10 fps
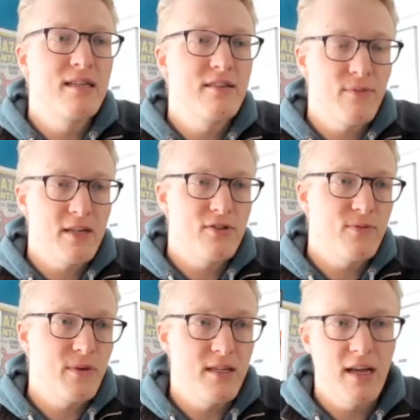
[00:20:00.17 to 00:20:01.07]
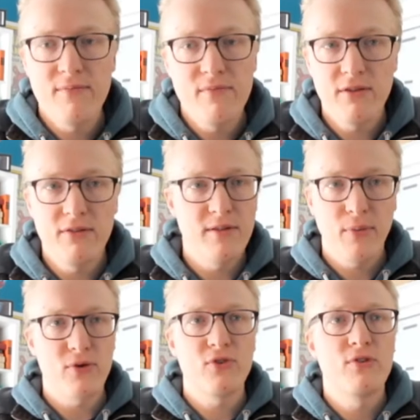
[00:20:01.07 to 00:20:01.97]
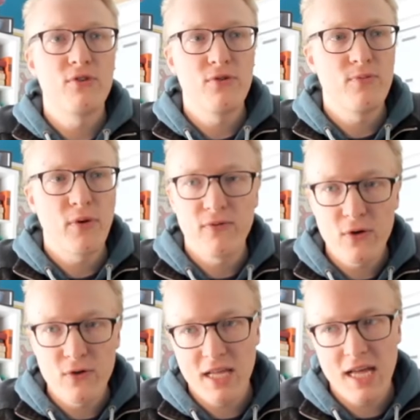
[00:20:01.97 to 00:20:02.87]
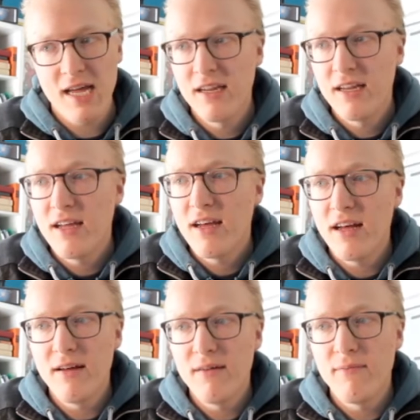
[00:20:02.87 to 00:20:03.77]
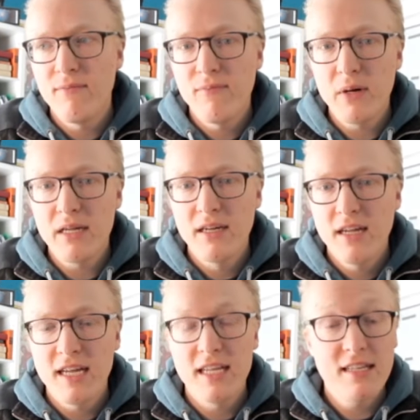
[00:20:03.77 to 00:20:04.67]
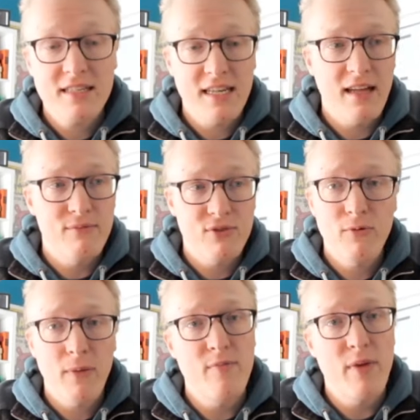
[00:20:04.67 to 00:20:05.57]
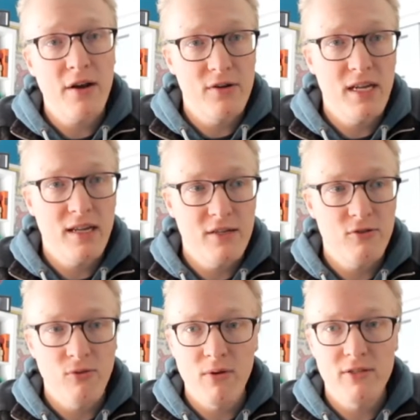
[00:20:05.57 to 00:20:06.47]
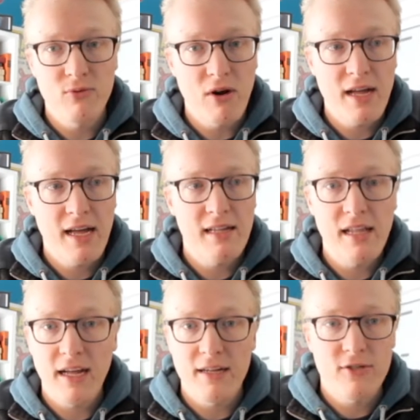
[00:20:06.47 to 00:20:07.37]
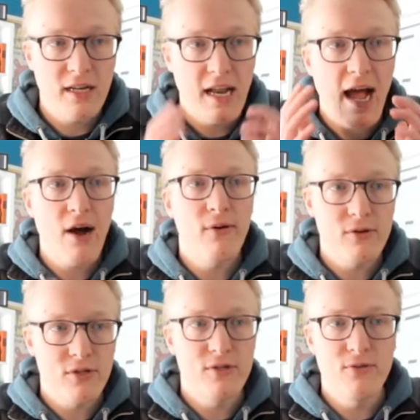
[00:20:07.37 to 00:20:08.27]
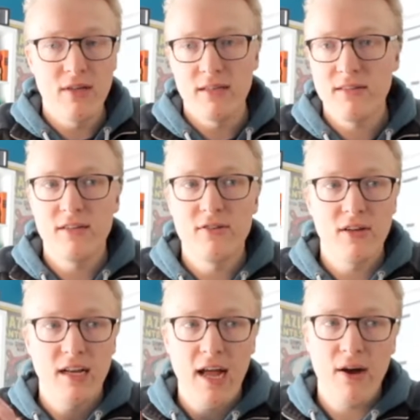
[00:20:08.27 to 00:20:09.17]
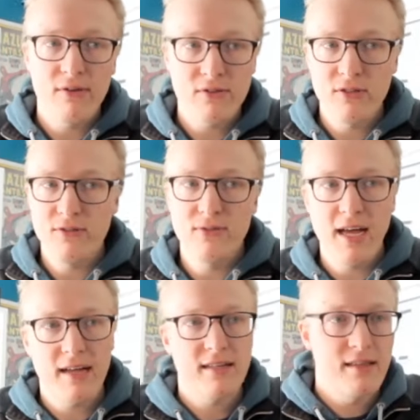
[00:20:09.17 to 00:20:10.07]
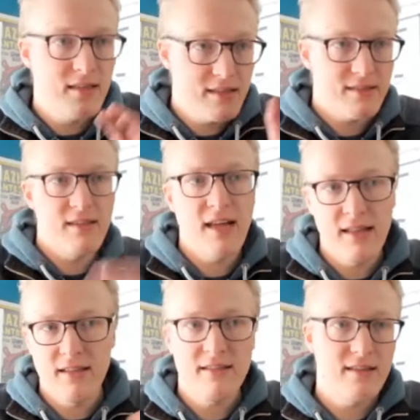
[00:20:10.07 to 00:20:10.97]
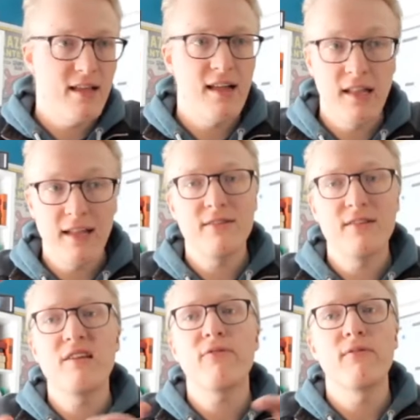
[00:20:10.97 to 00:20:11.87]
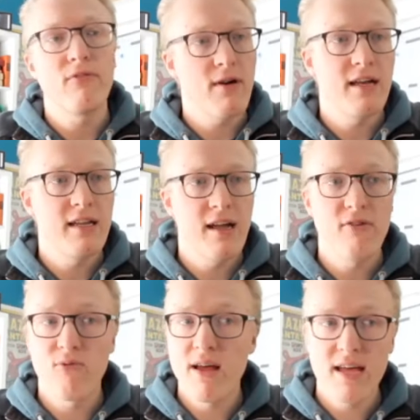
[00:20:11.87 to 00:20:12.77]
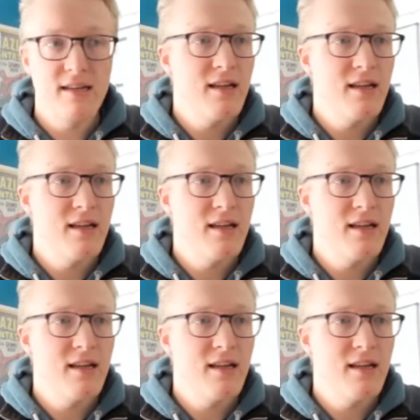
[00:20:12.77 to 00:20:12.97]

This might just be I'm the only person who prefers that. But in this time, some of my better days are ones where I had I took an hour to do this, and I took an hour to do that, and this and that, and this and that, and lots of different variety. I read,